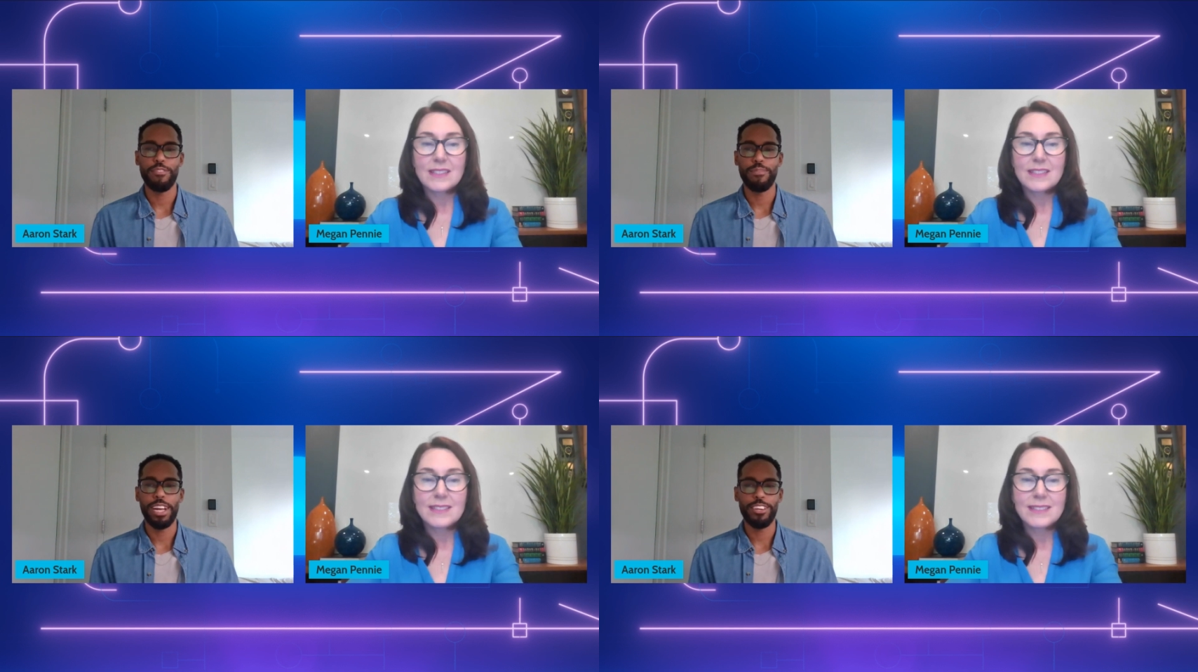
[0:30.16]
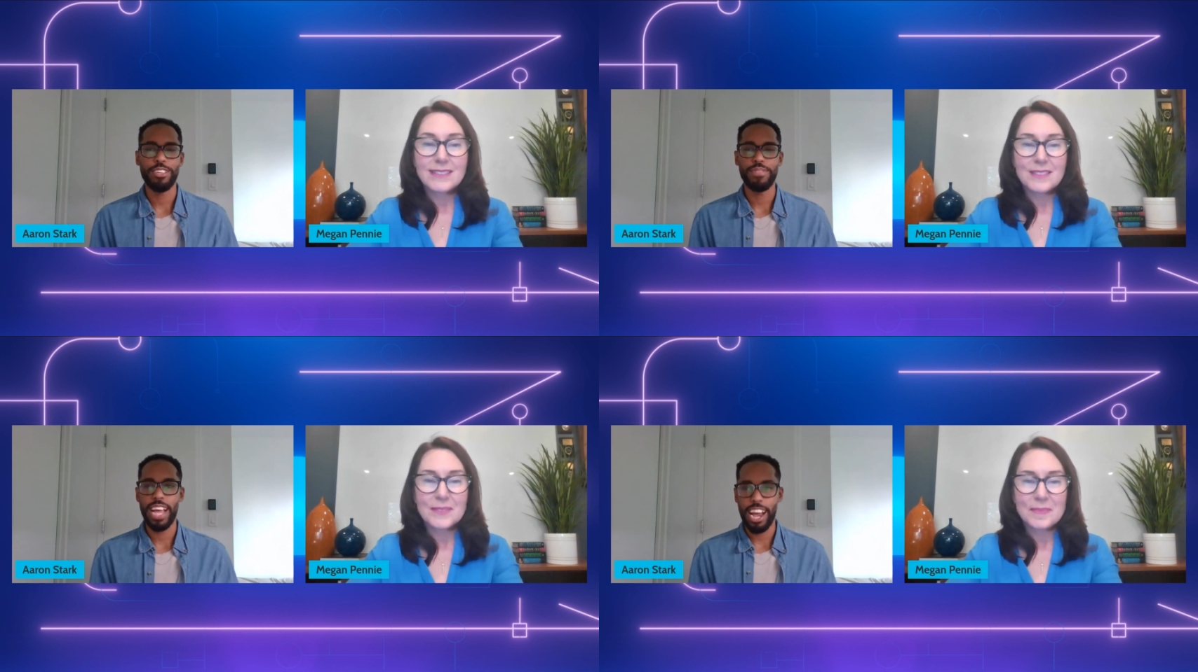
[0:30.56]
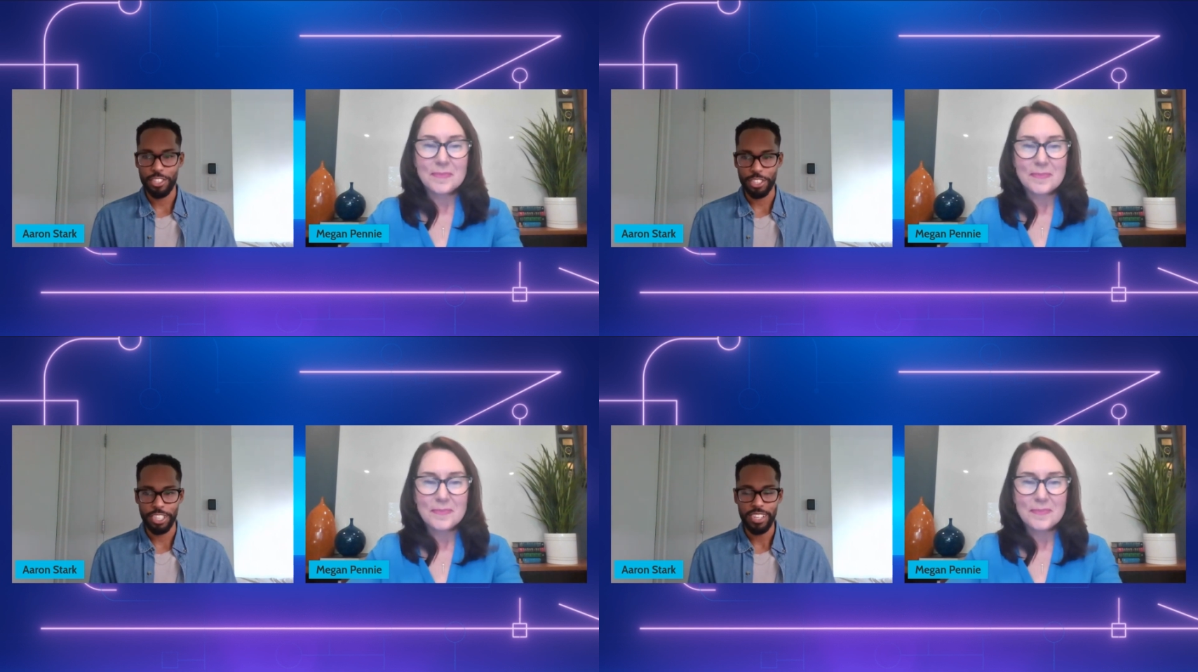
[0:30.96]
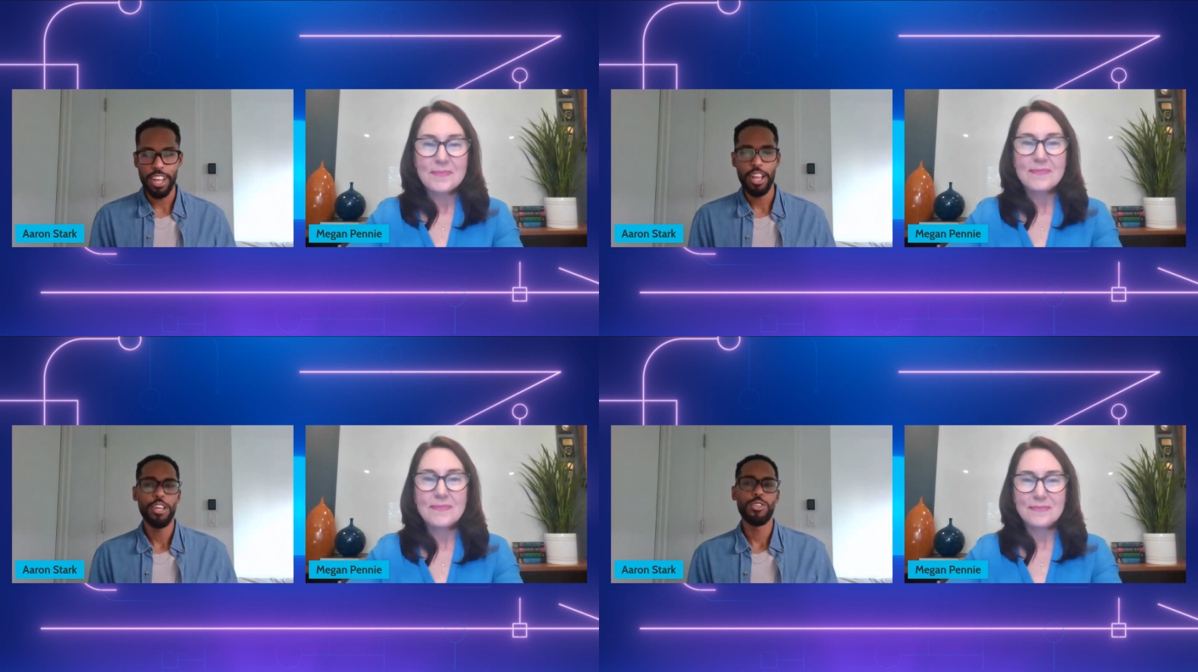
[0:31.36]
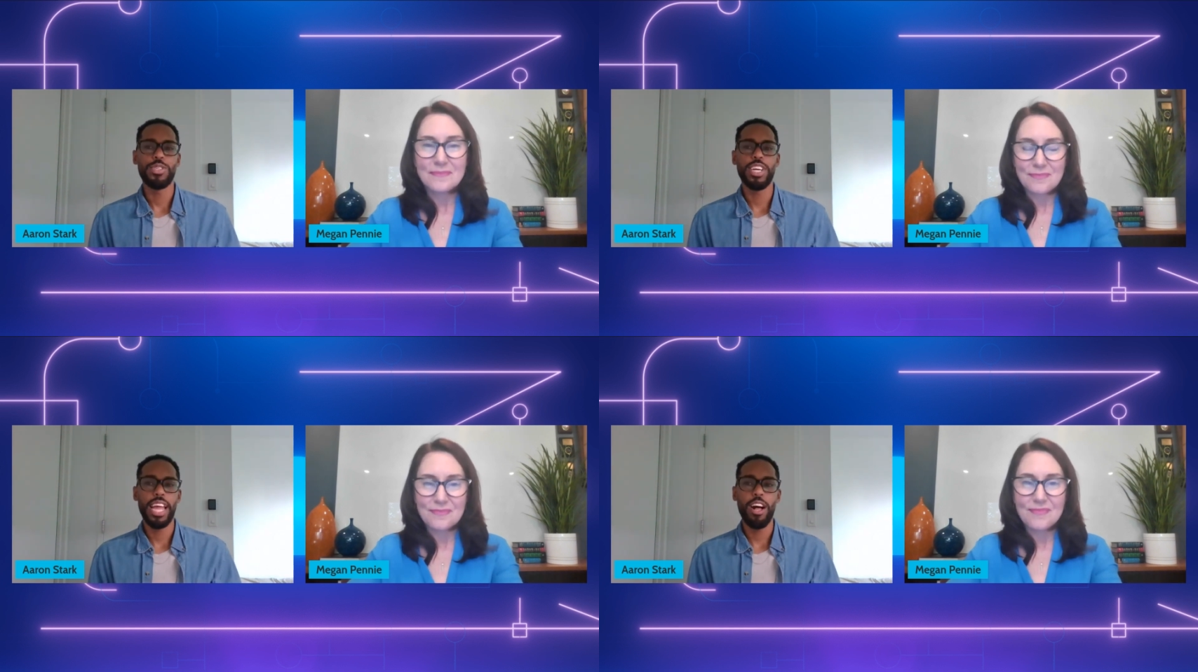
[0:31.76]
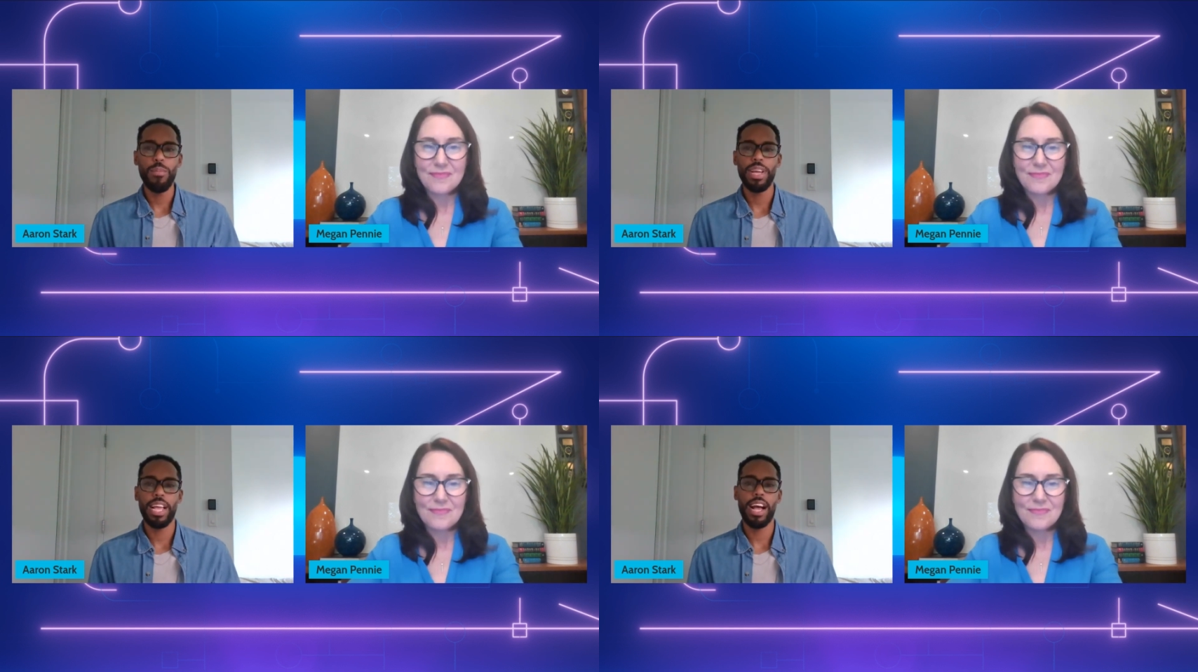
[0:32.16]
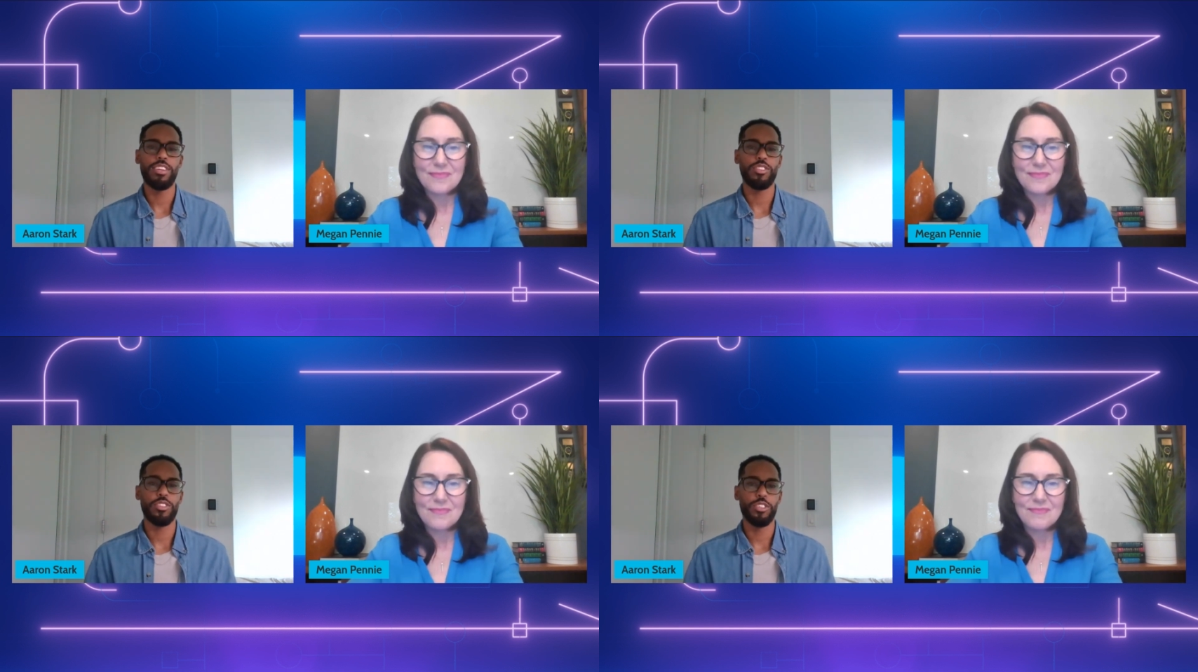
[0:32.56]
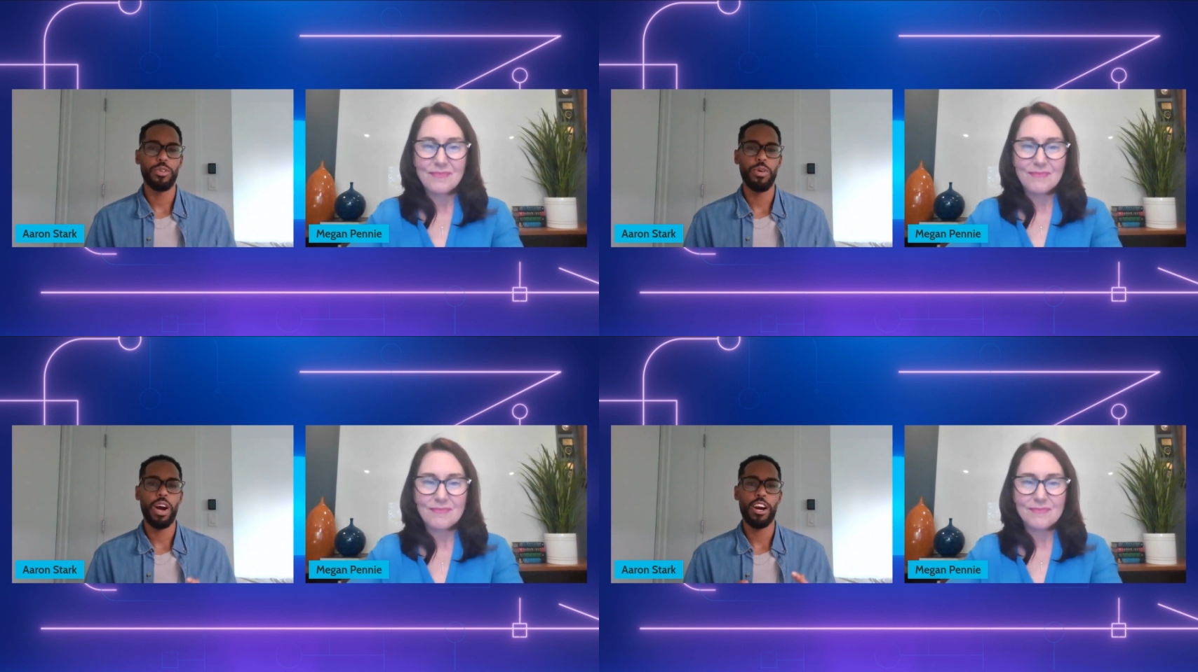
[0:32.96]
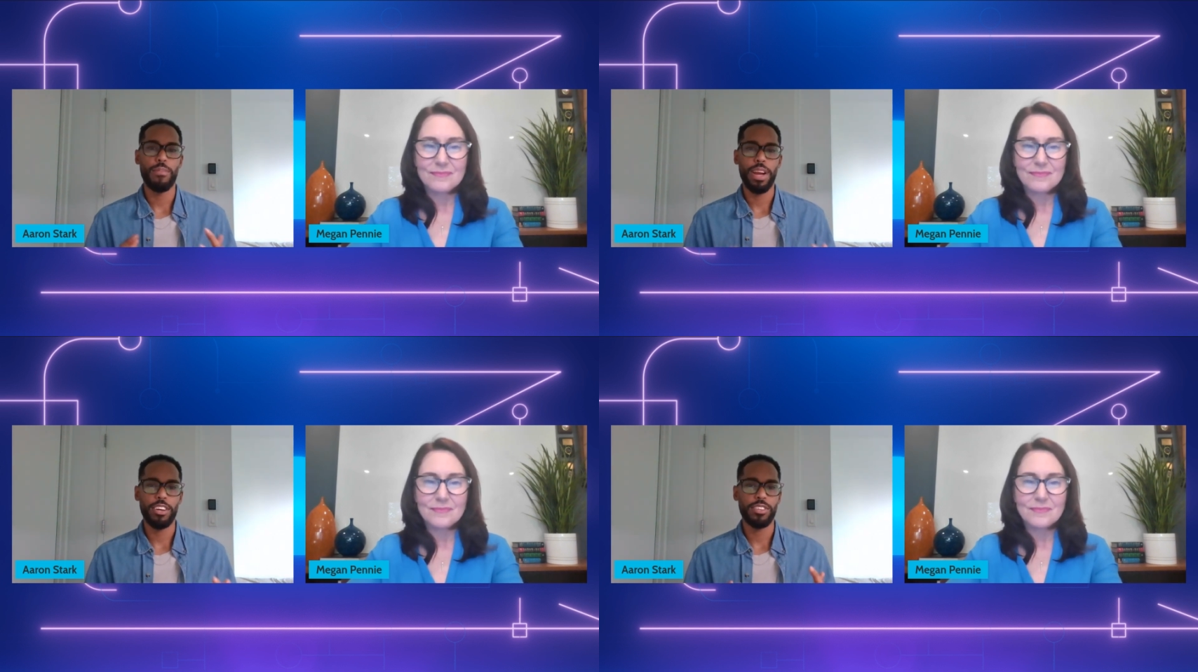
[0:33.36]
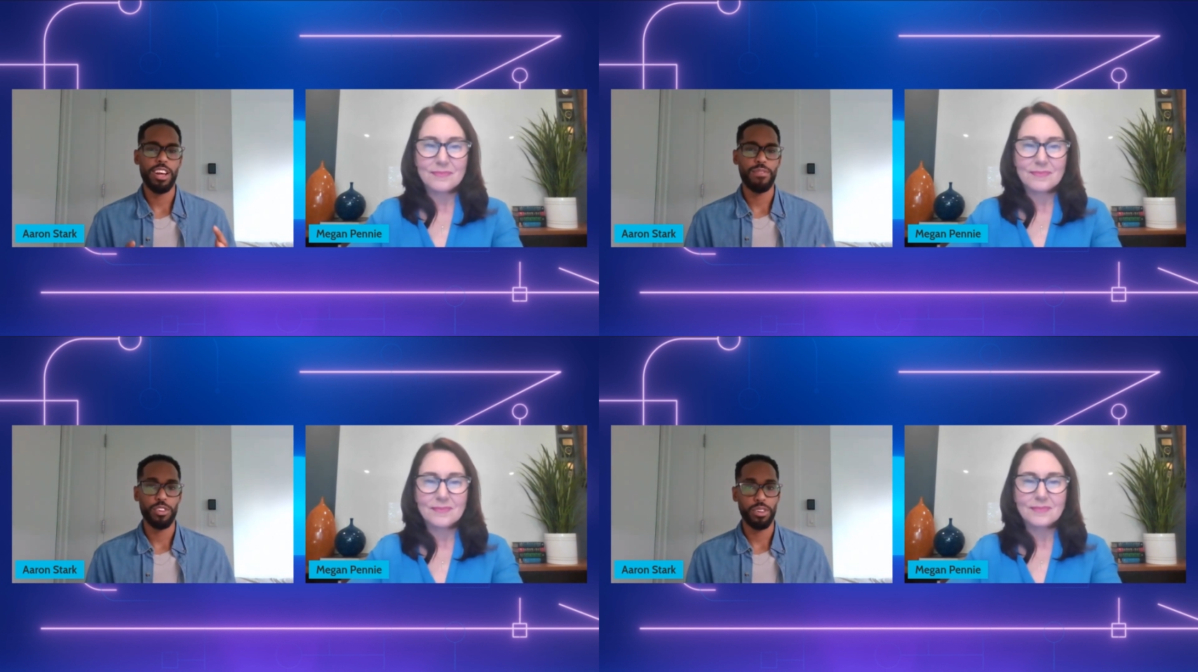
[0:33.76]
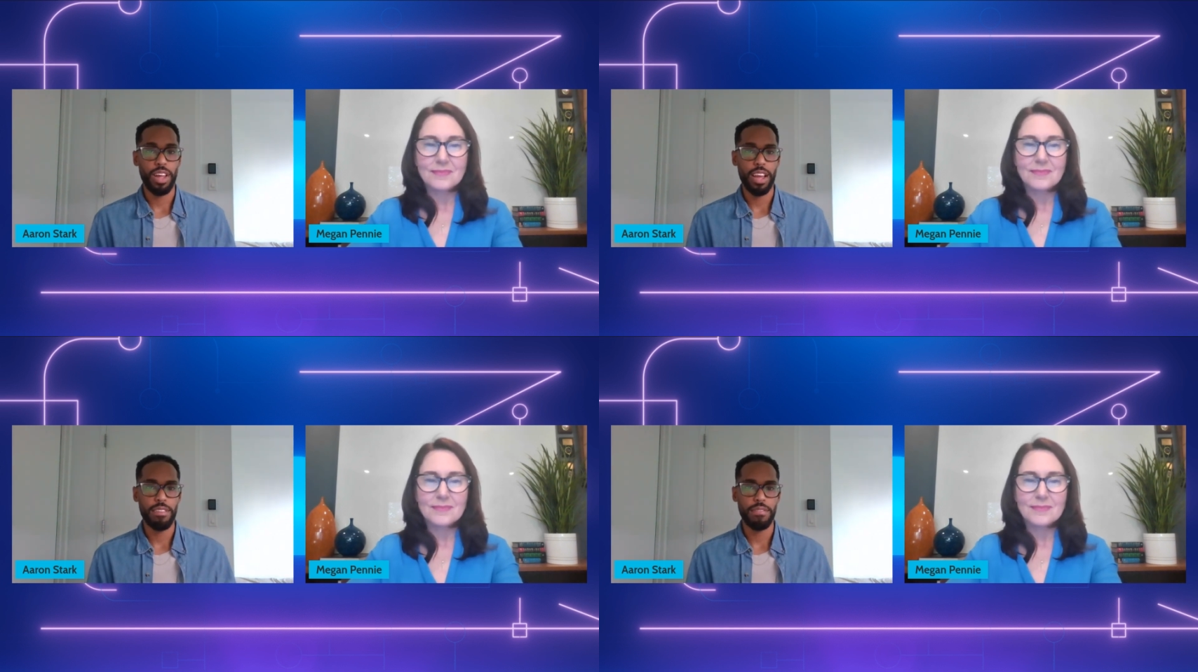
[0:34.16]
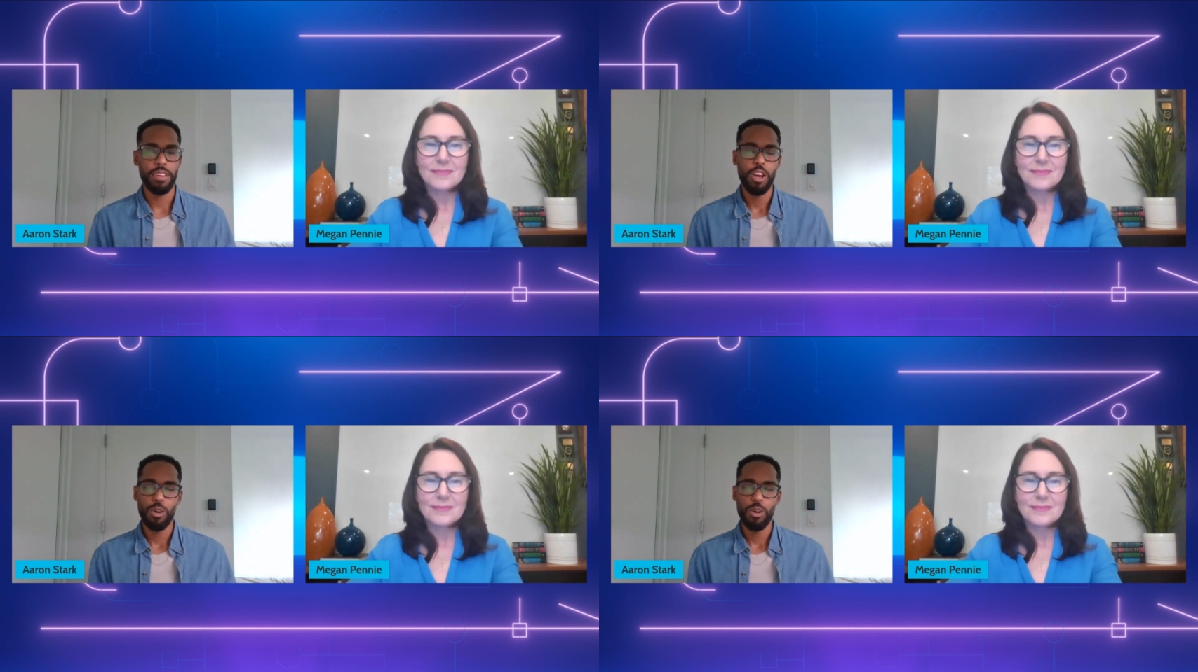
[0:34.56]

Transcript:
Speaker 1: from Microsoft Azure, who's going to help guide us through our Microsoft Learn Live,